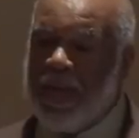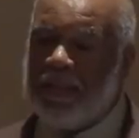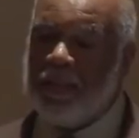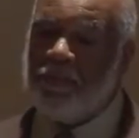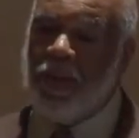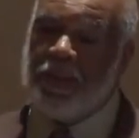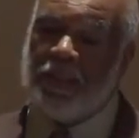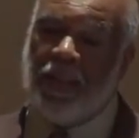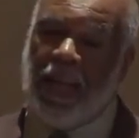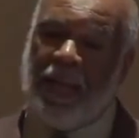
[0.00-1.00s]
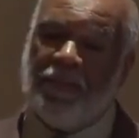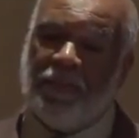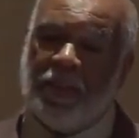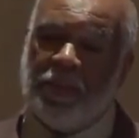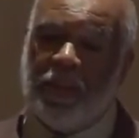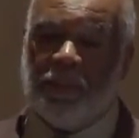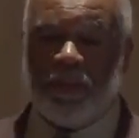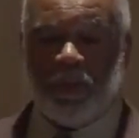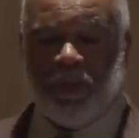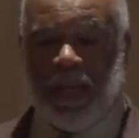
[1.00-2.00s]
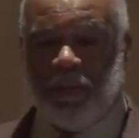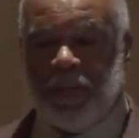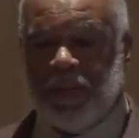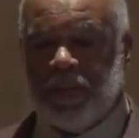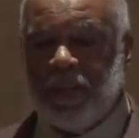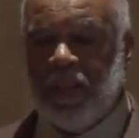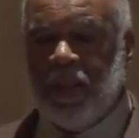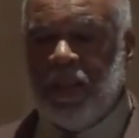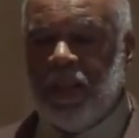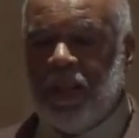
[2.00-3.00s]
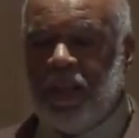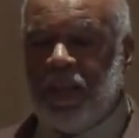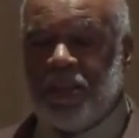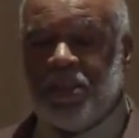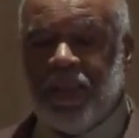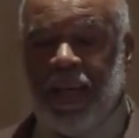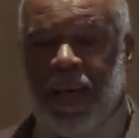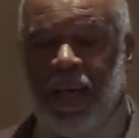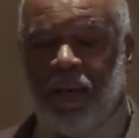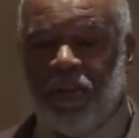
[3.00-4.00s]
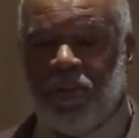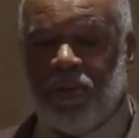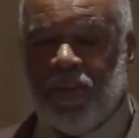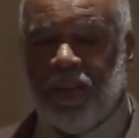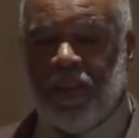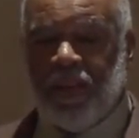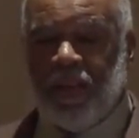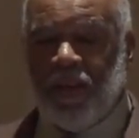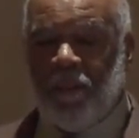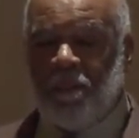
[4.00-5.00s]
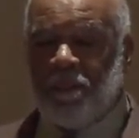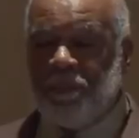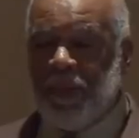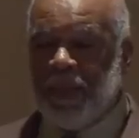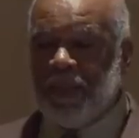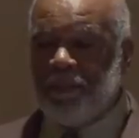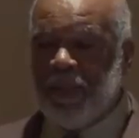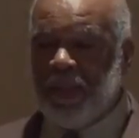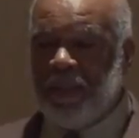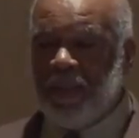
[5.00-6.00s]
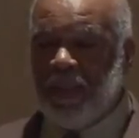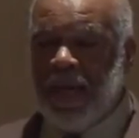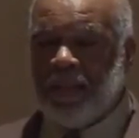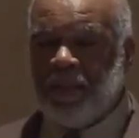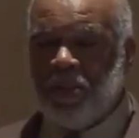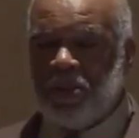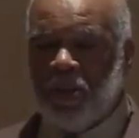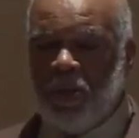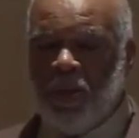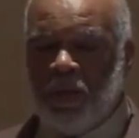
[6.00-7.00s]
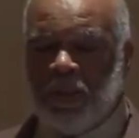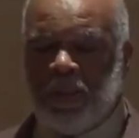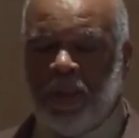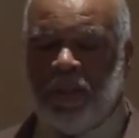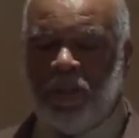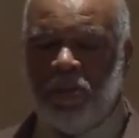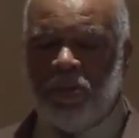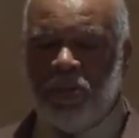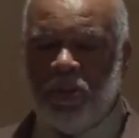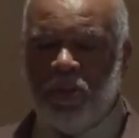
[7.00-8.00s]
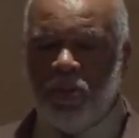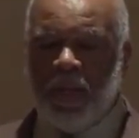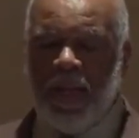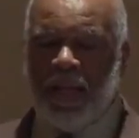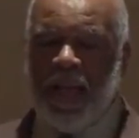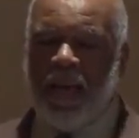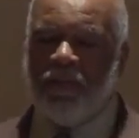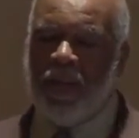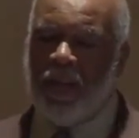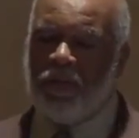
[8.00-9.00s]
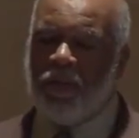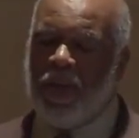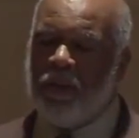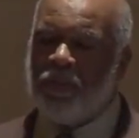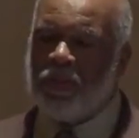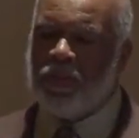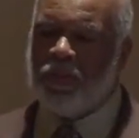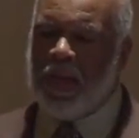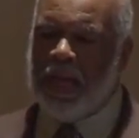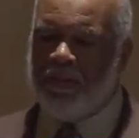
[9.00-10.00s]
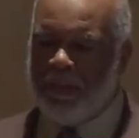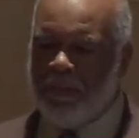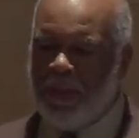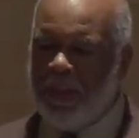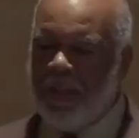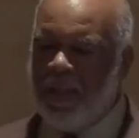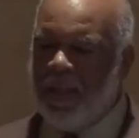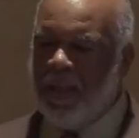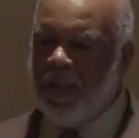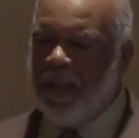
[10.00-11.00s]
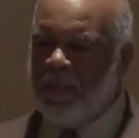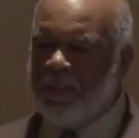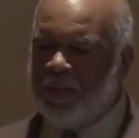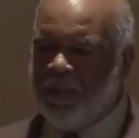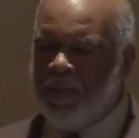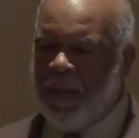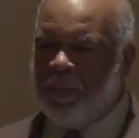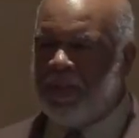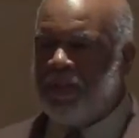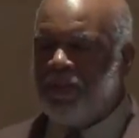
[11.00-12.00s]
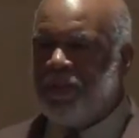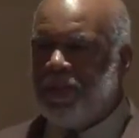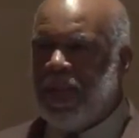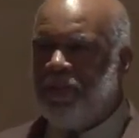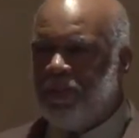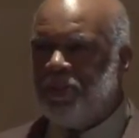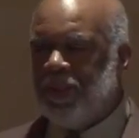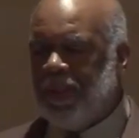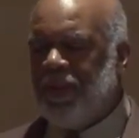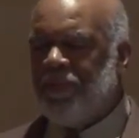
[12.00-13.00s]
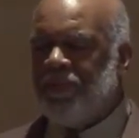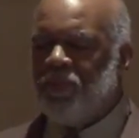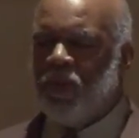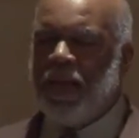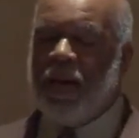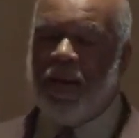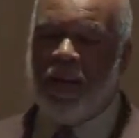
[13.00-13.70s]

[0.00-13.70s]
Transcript: rights, and among is a life, liberty, and the pursuit of happiness. Doesn't say health, but the constitutional lawyer will tell you, you can't have health, you can't pursue life, liberty, and pursuit of happiness, without